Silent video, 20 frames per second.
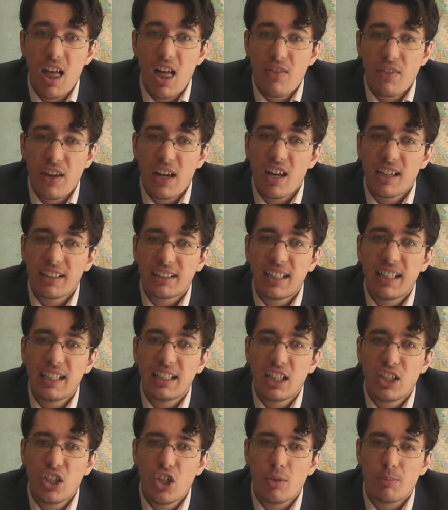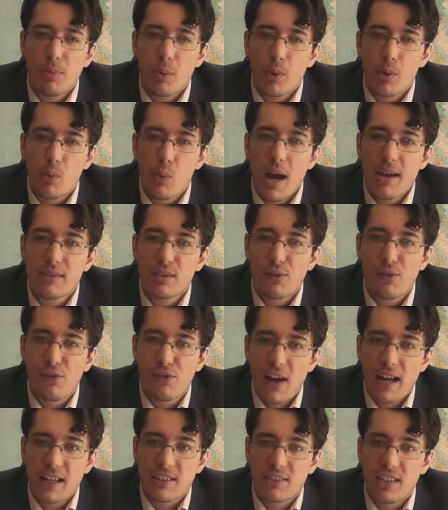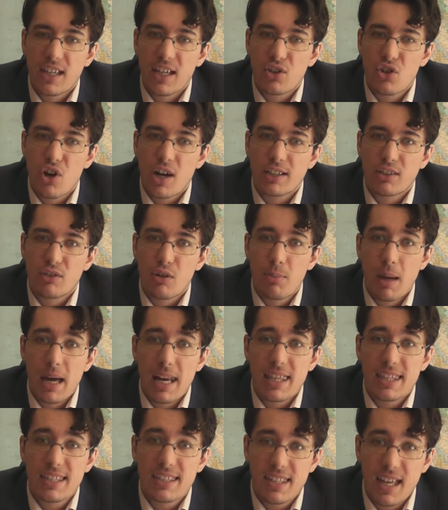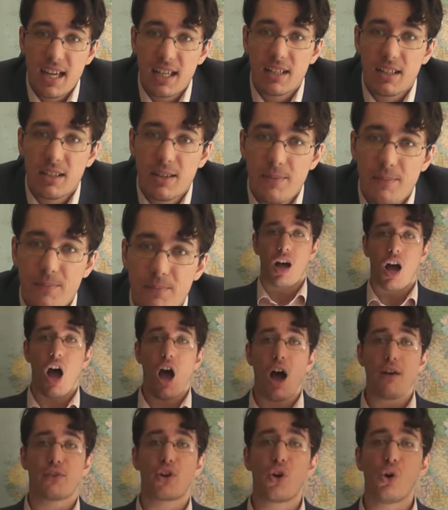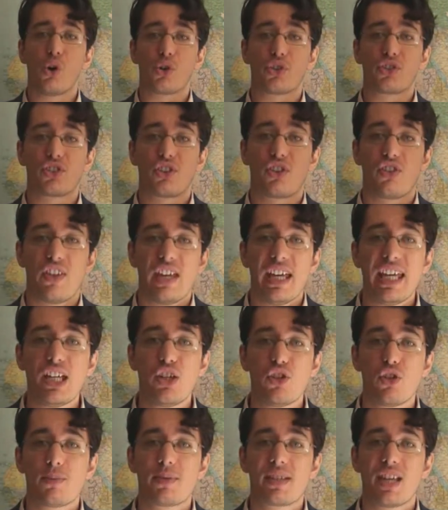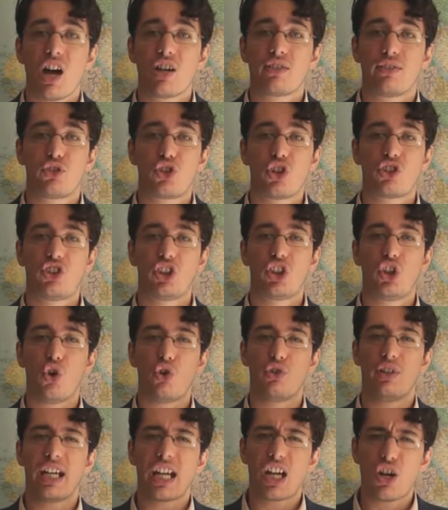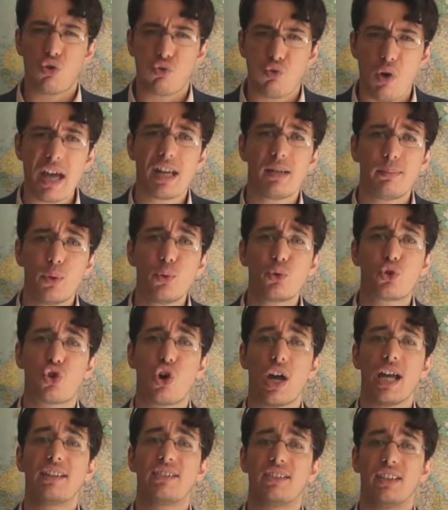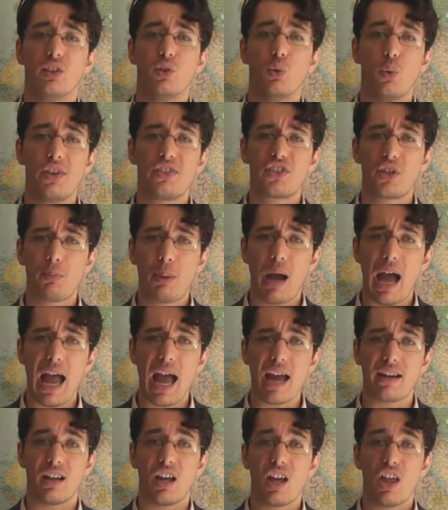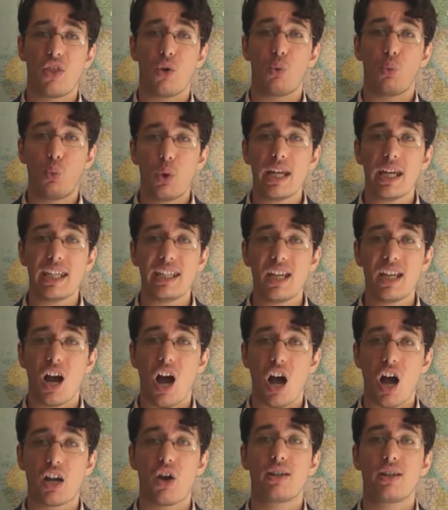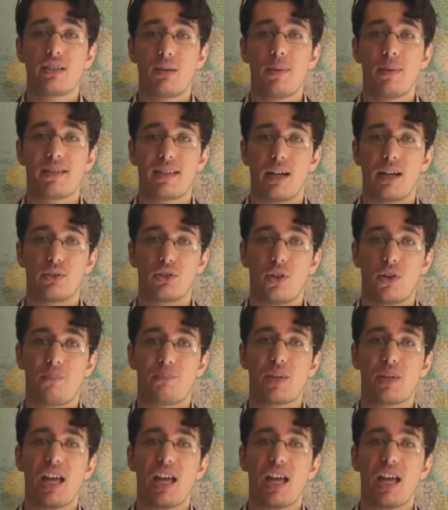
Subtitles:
They're like King Canute, but with waves of facts they are trying to repel instead. Of course, the EU themselves have just secured an incredible trade deal with Japan that we are going to miss out on.